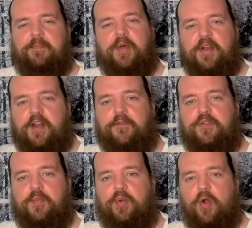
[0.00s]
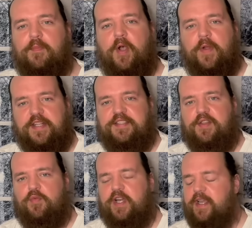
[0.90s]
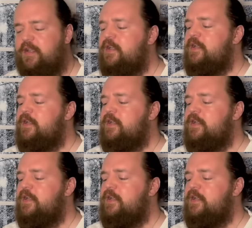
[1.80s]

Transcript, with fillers: But enough of the promo, into the reading.